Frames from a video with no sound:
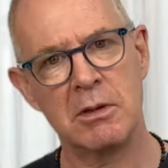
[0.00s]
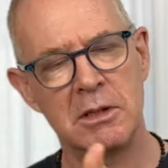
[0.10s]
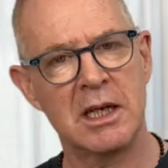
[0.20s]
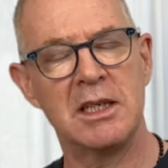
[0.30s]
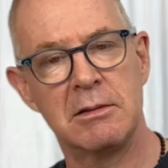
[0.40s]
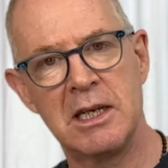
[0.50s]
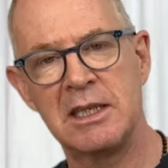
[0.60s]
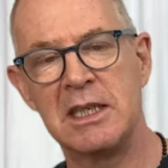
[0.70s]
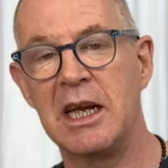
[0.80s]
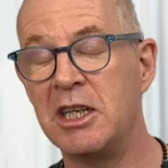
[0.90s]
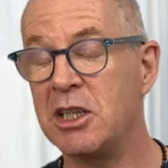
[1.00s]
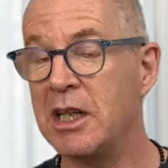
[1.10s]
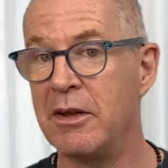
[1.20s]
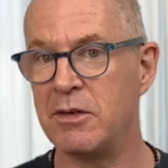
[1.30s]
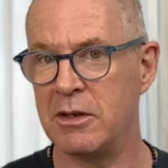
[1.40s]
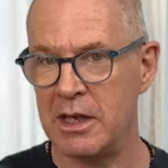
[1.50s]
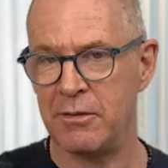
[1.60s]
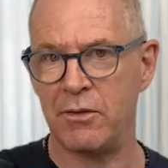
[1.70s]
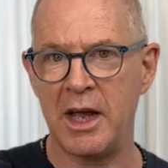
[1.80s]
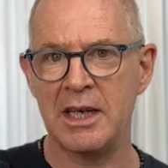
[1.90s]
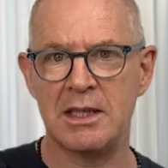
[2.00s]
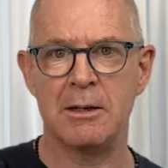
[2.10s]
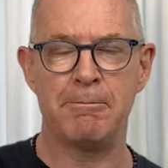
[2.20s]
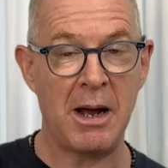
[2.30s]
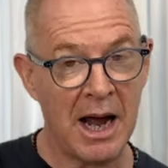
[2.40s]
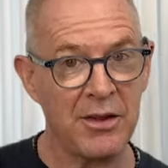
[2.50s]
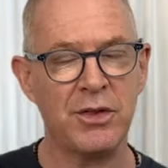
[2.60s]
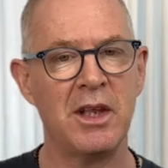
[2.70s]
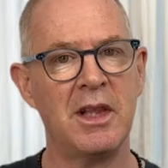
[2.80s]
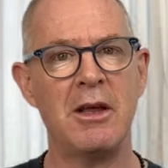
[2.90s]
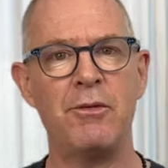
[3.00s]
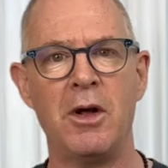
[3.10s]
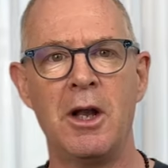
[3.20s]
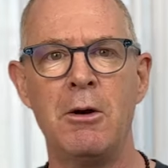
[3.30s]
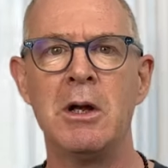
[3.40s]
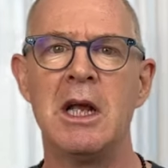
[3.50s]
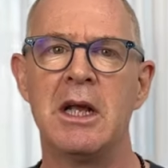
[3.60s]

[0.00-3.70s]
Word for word: de destination, they, their flight path that they follow,